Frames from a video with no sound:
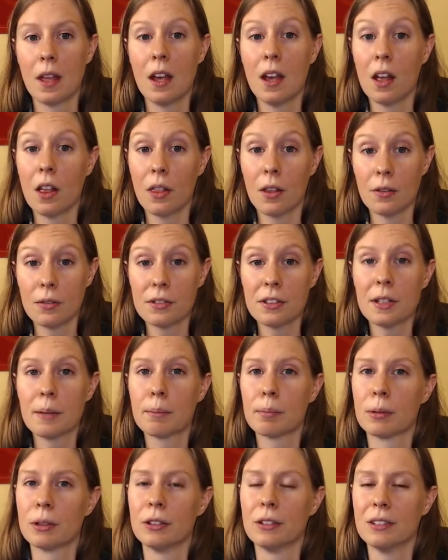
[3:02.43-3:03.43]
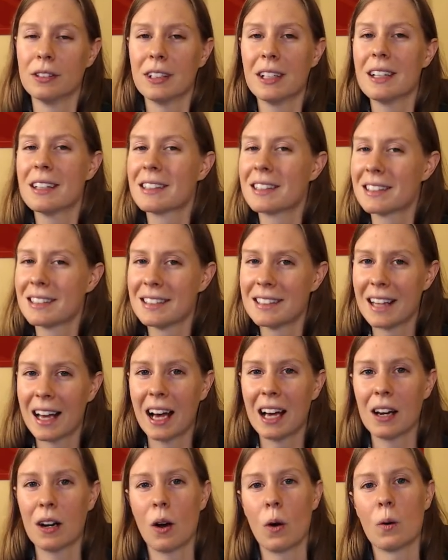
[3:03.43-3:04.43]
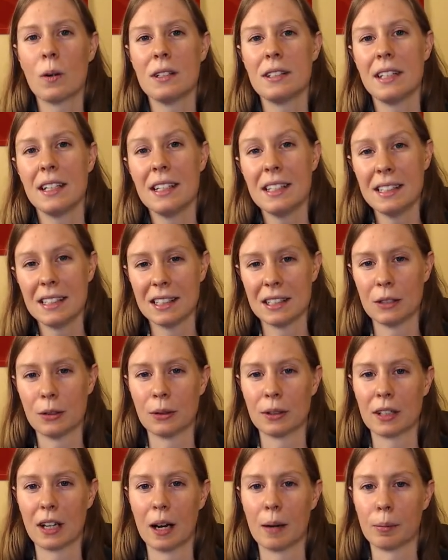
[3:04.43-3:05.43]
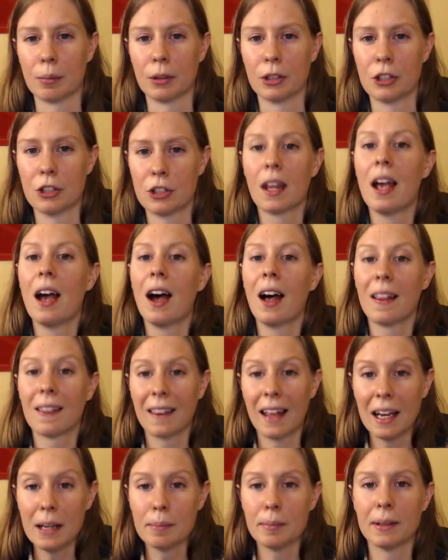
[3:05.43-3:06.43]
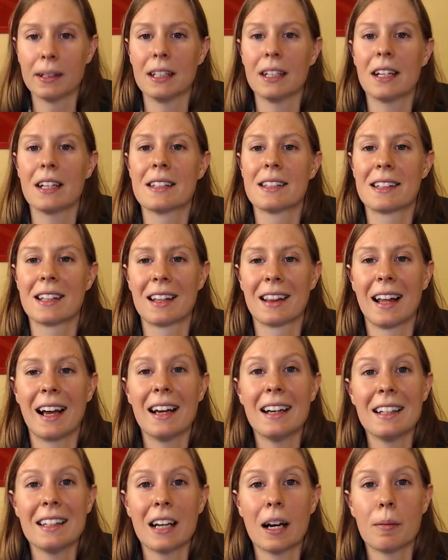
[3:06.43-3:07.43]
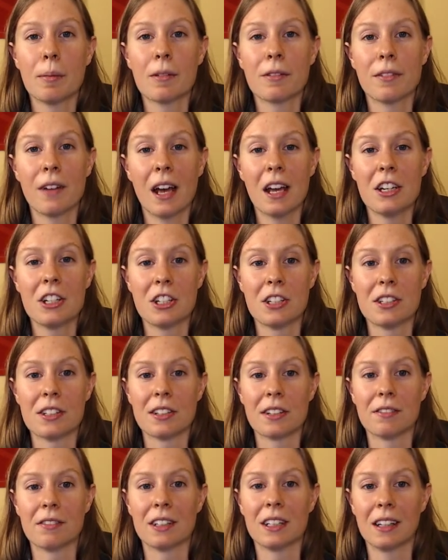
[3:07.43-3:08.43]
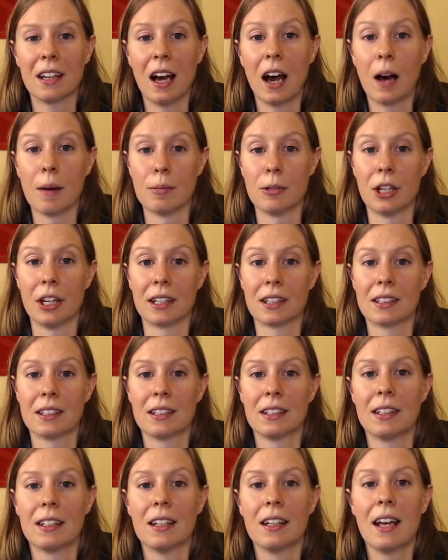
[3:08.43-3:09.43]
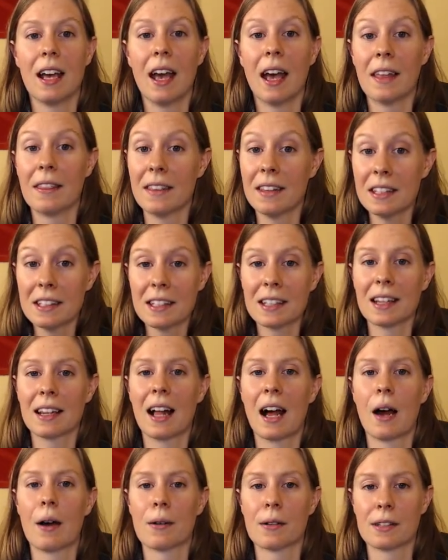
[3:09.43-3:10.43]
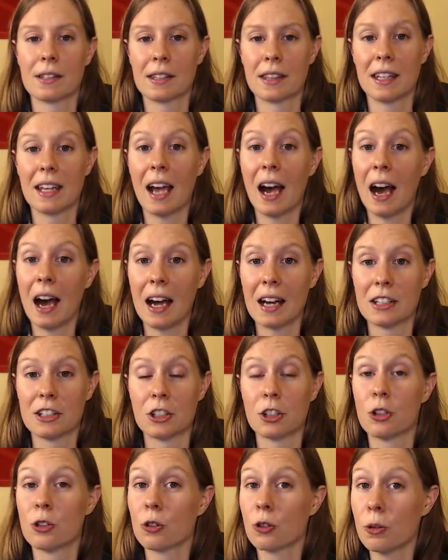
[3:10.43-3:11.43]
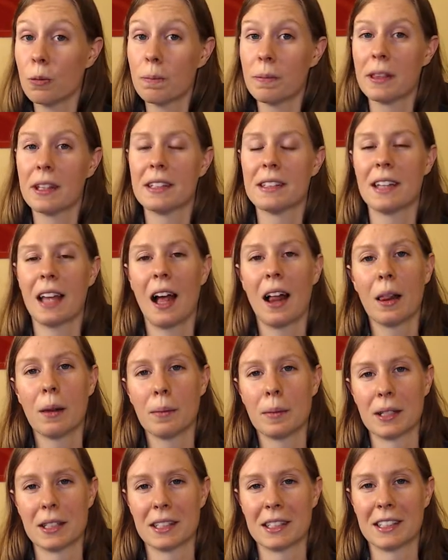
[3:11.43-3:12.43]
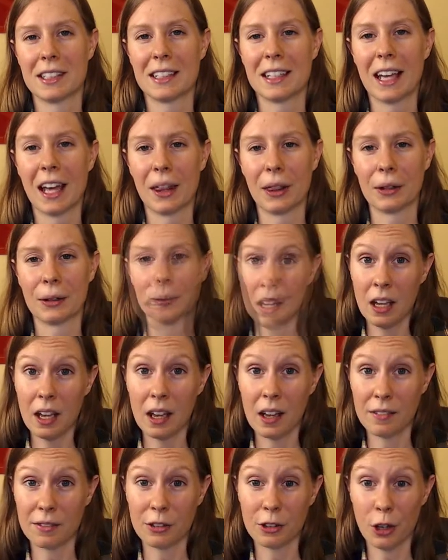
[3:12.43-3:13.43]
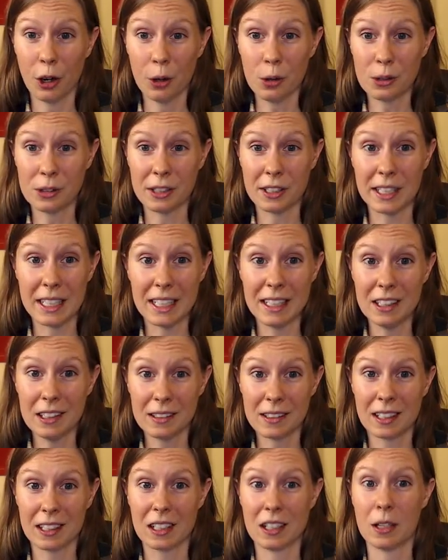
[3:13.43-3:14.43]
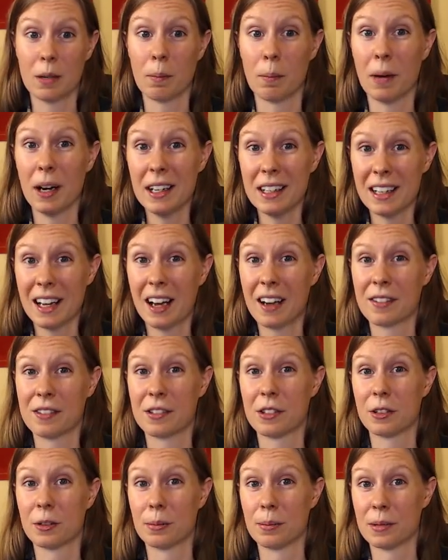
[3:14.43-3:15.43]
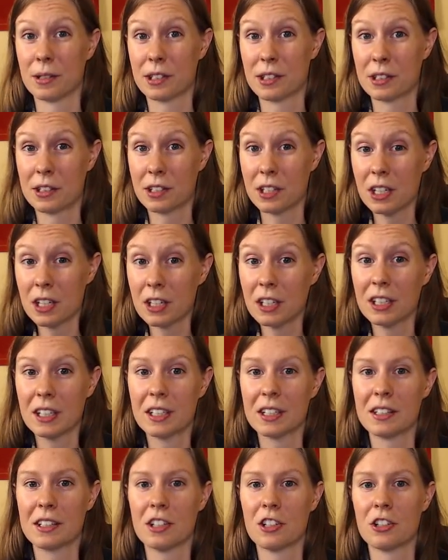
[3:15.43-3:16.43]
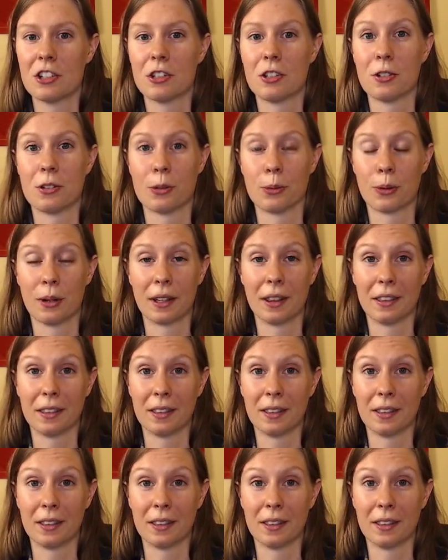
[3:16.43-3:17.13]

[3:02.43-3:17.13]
Though simple, it's not always easy to accomplish. Alignment is the lining up of edges of an object, and this allows the eye to group these elements together. If you're OCD, you might have some serious issues when